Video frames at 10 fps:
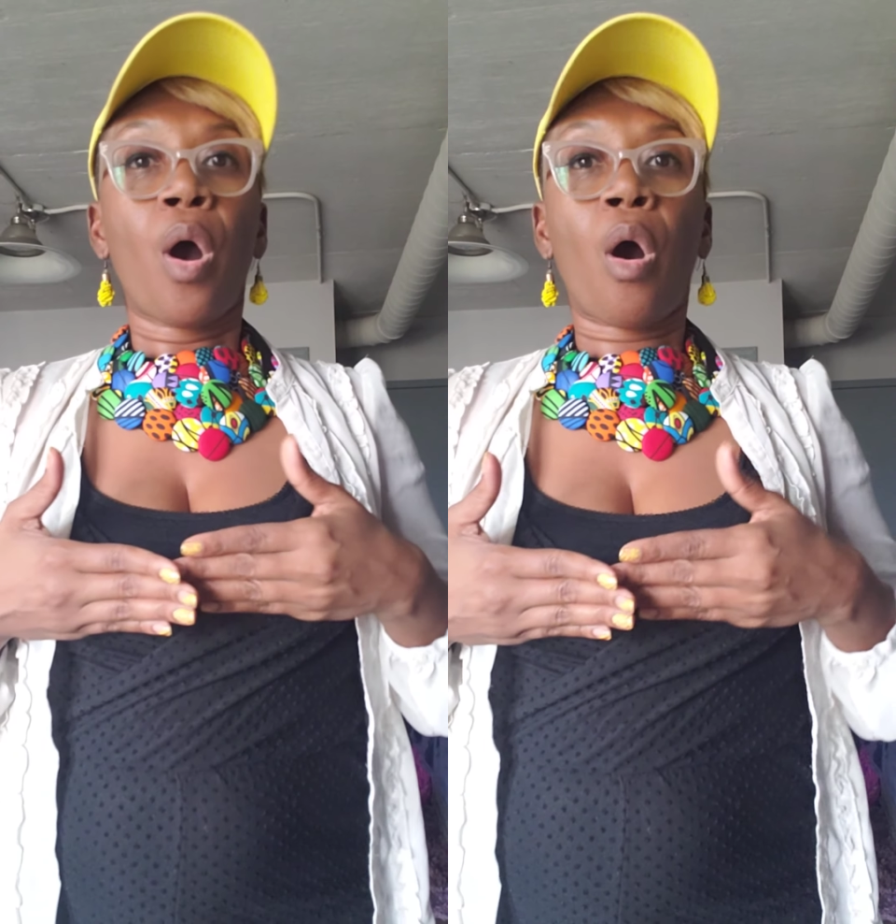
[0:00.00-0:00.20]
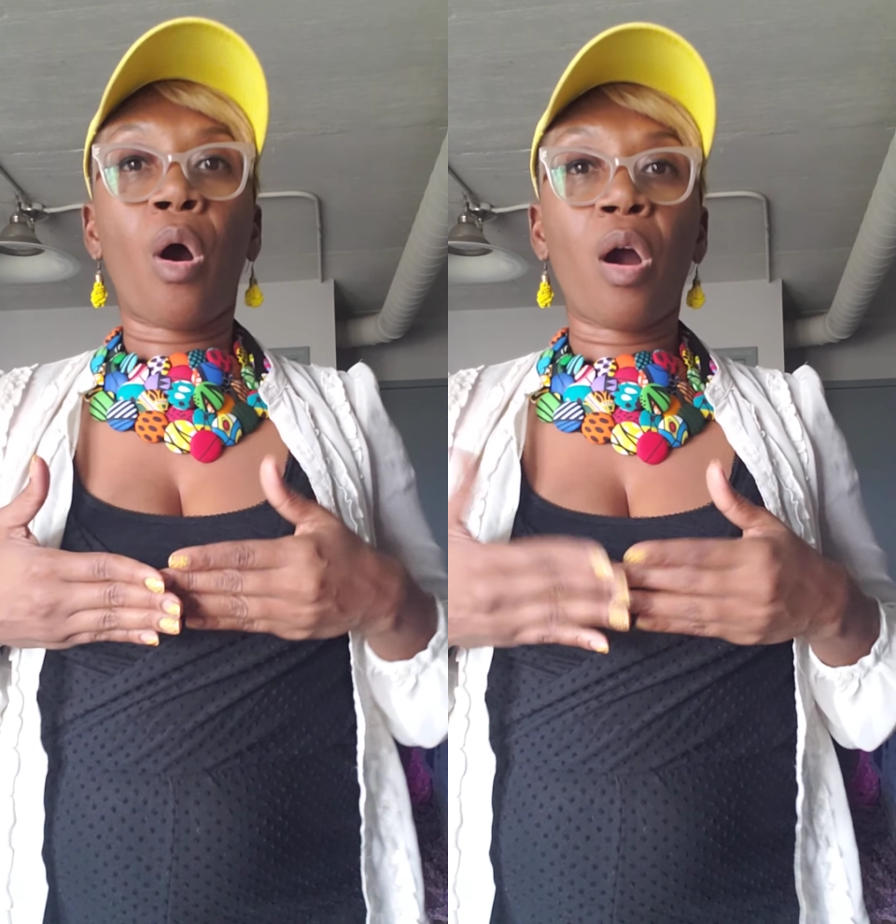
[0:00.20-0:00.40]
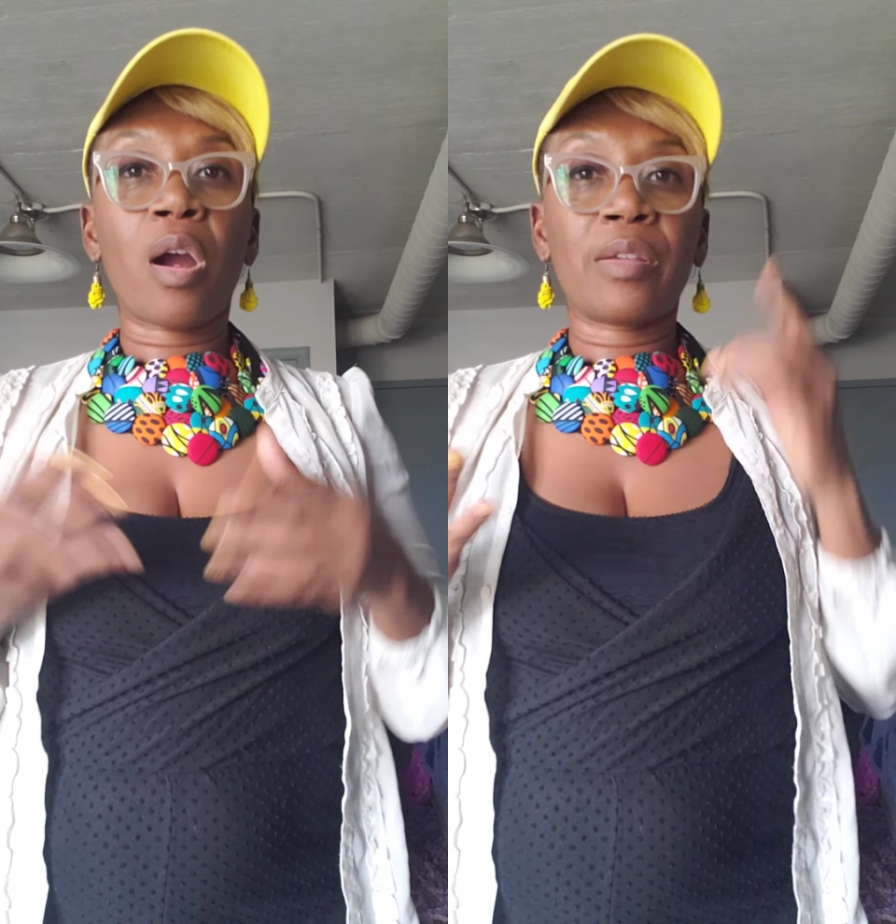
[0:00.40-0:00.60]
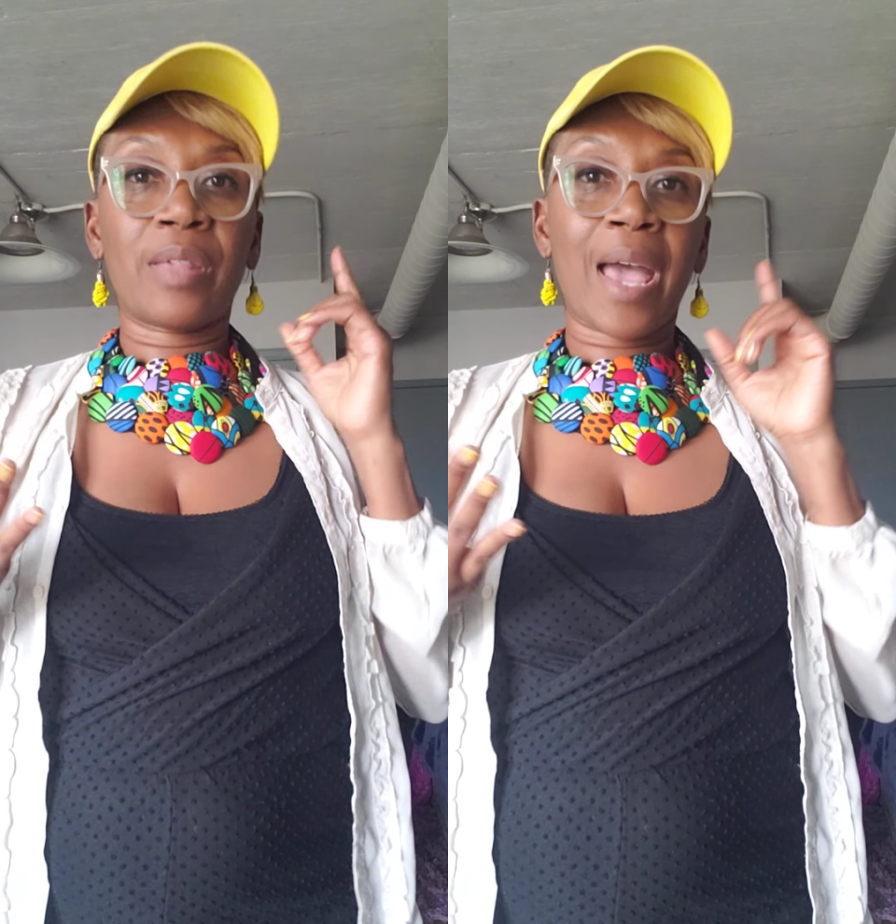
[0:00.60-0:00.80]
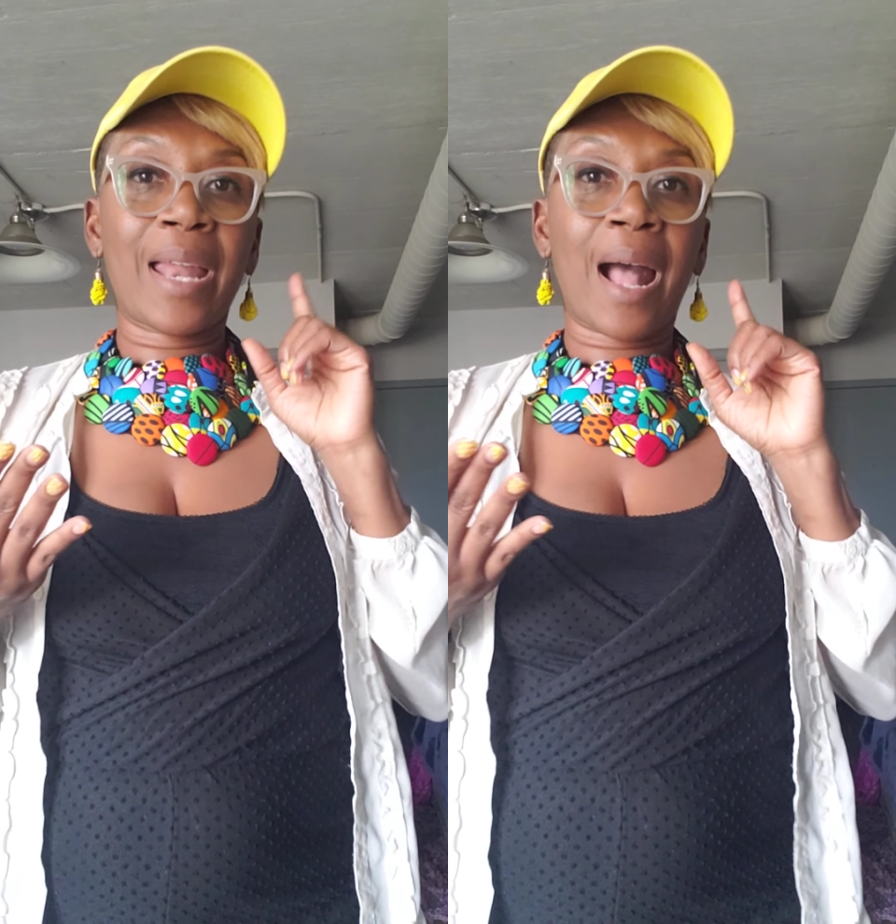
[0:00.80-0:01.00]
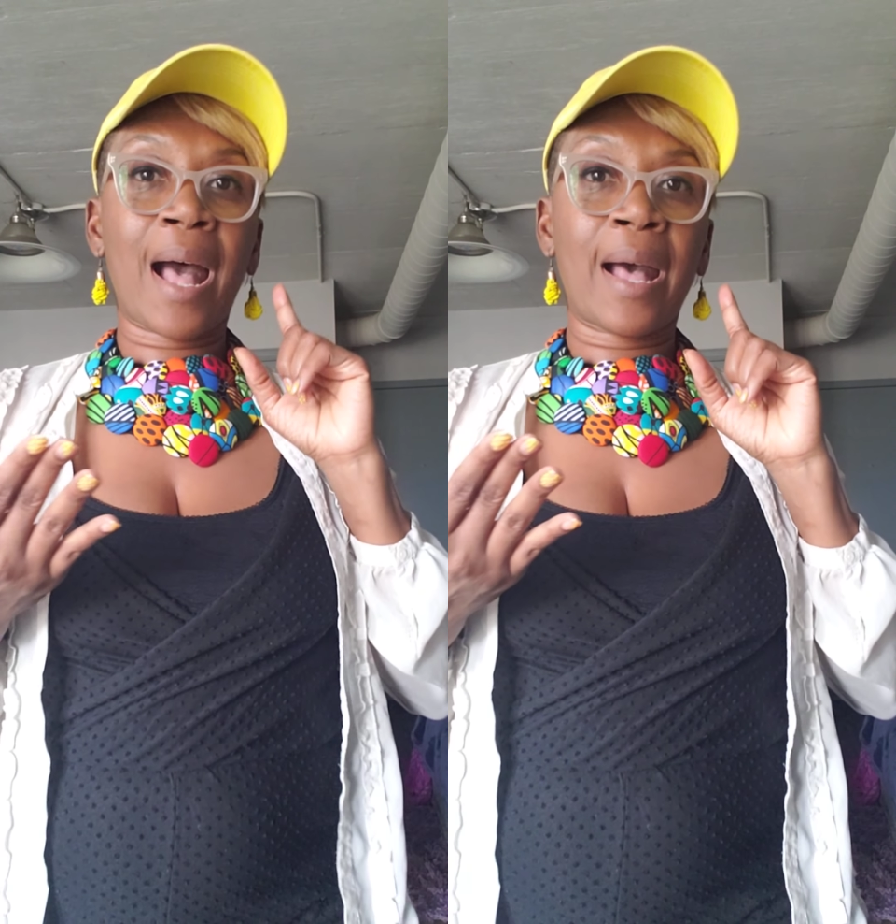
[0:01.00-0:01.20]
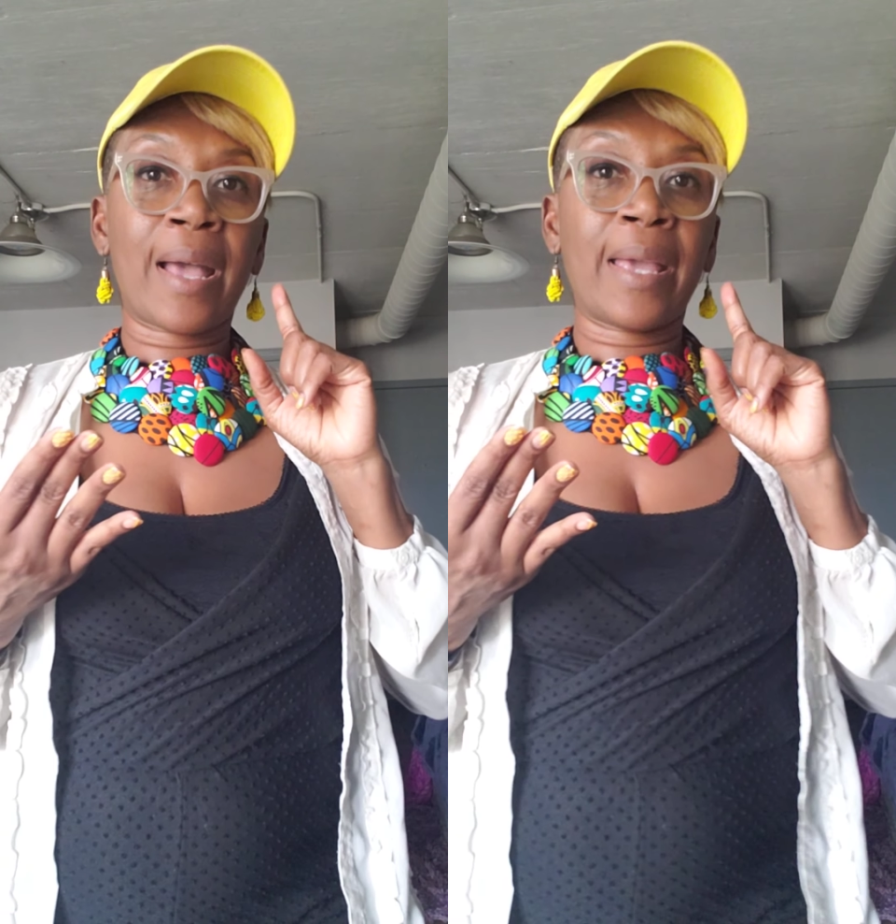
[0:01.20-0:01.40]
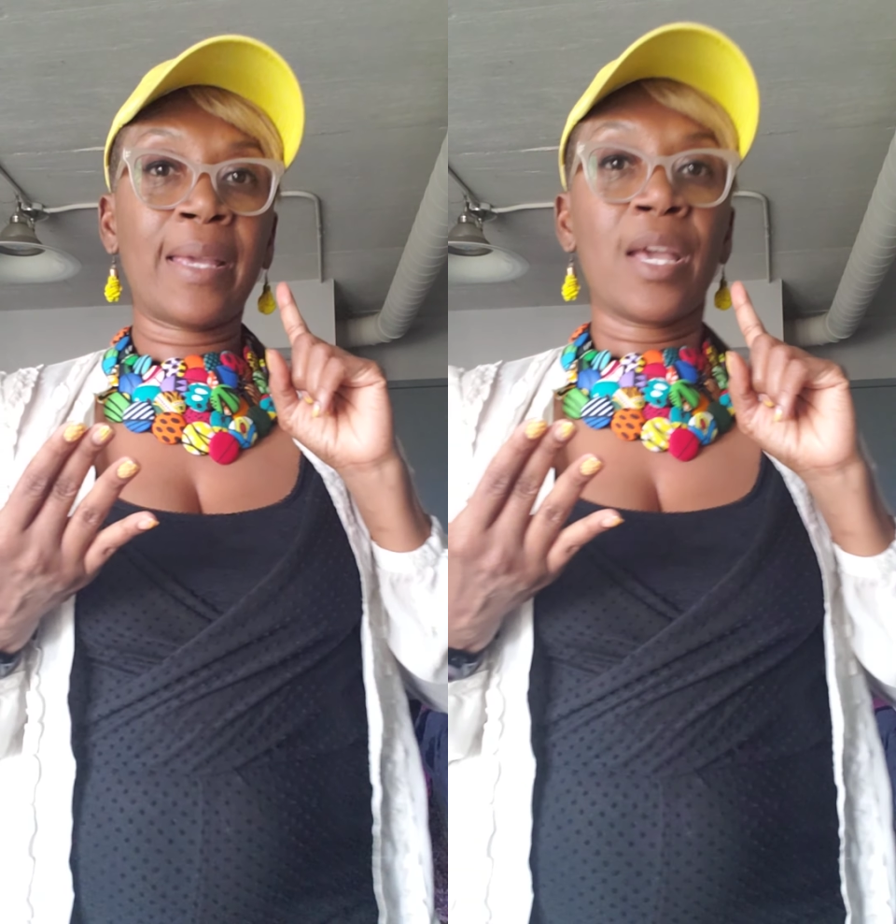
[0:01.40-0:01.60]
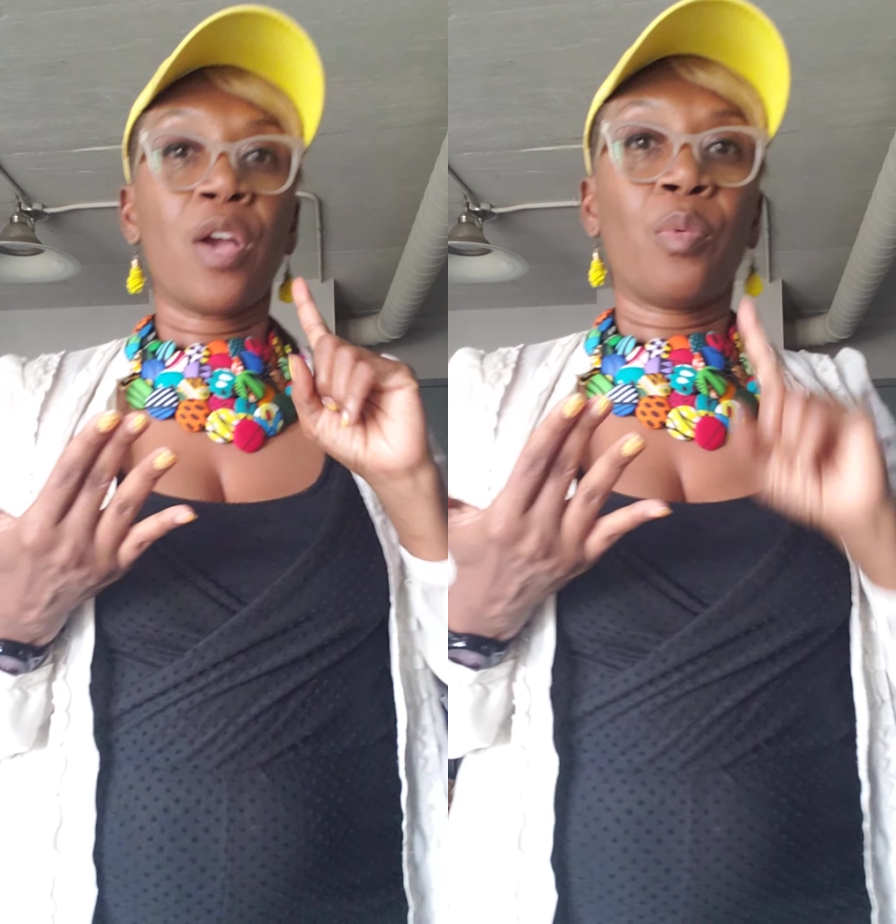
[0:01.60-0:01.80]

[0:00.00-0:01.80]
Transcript: are that I